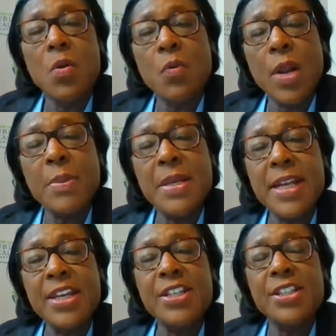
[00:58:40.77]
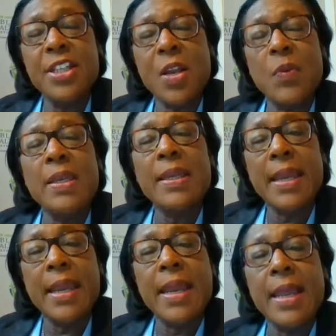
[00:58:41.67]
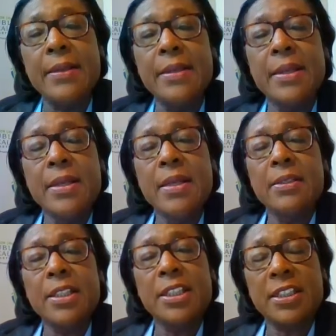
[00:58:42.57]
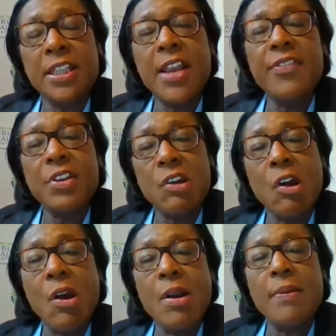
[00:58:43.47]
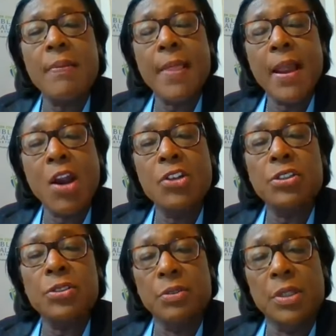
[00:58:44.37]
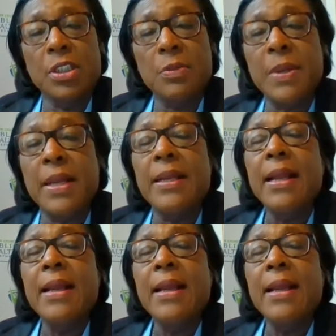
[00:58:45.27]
recommendations that we can to safeguard our students. But